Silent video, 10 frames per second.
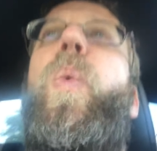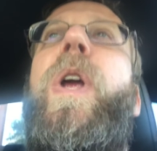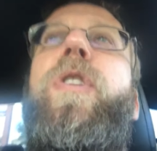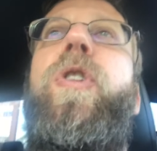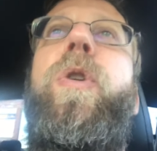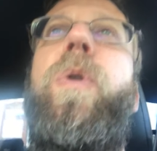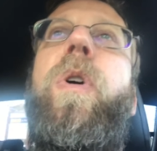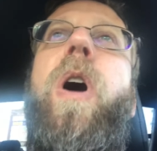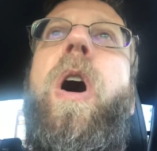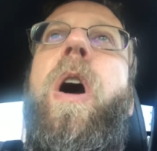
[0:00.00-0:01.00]
when
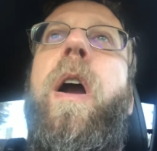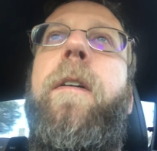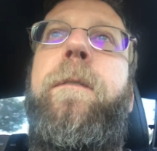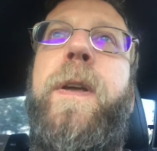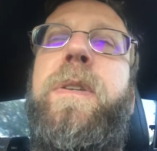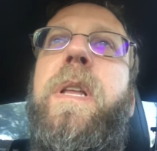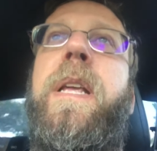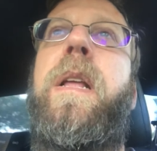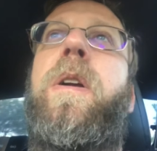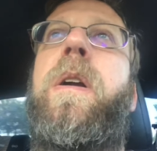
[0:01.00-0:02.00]
you are
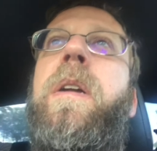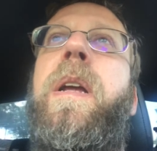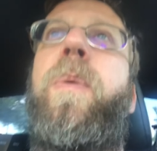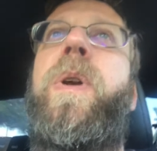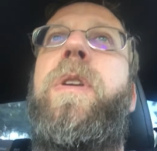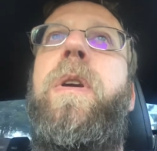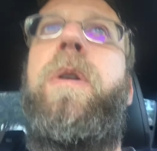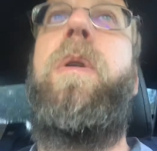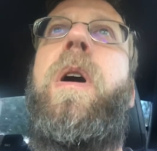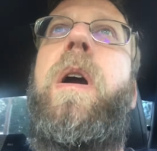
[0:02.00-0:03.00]
physically alert and when
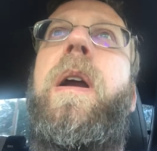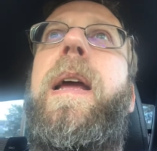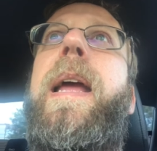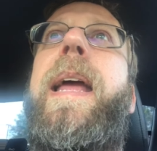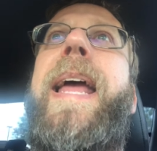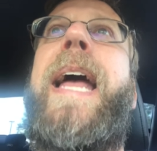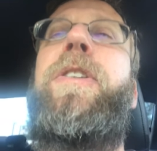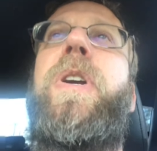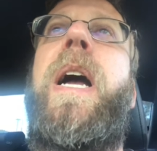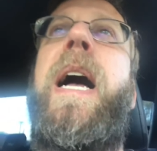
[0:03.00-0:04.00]
you are
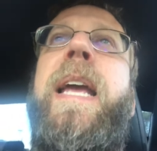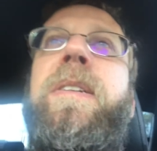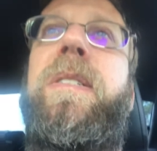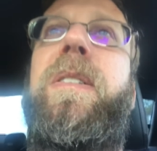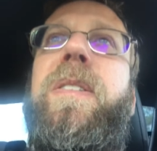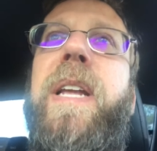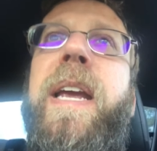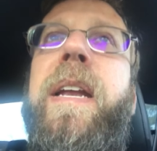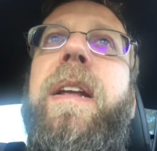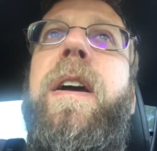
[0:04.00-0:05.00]
at your highest
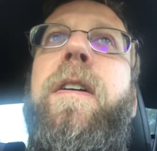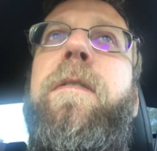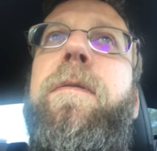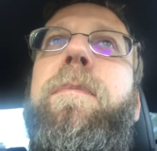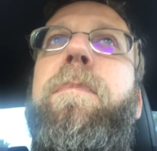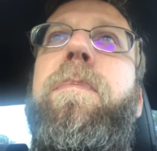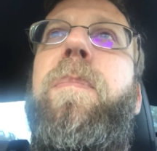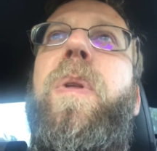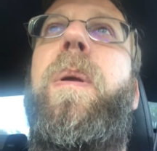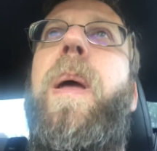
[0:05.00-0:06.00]
state of
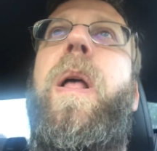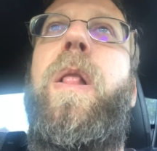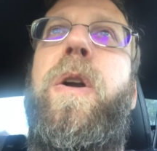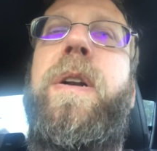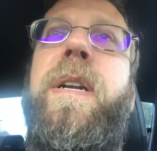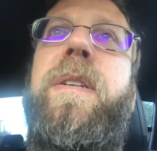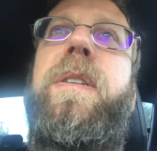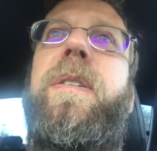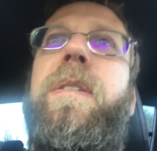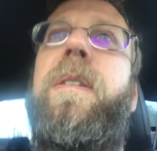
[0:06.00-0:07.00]

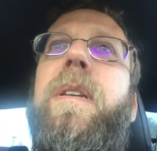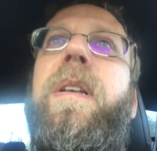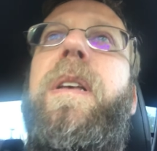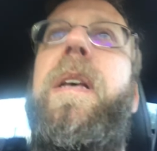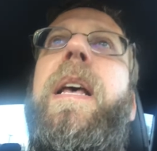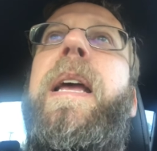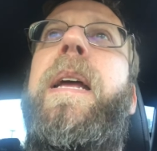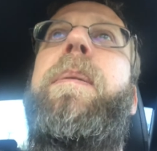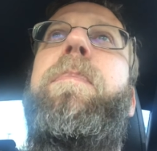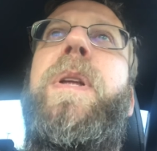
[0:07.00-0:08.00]
alertness
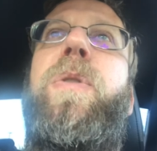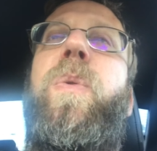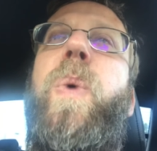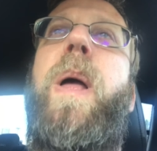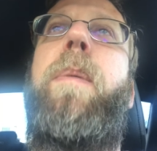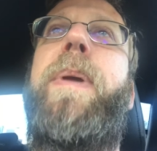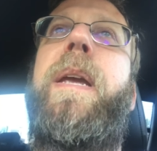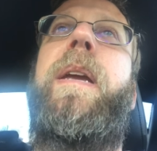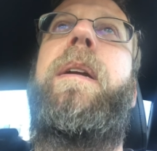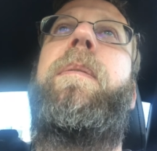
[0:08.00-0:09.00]
and mental
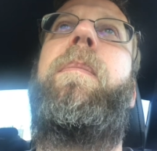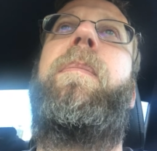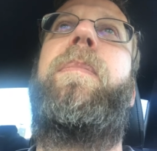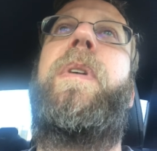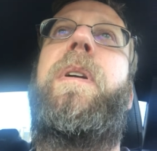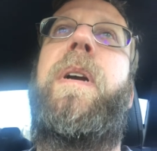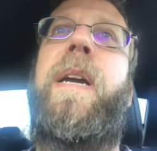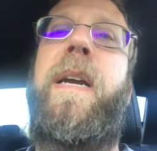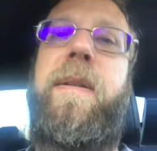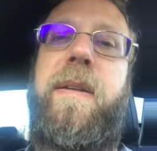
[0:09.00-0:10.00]
well-being.
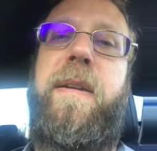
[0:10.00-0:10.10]
Okay?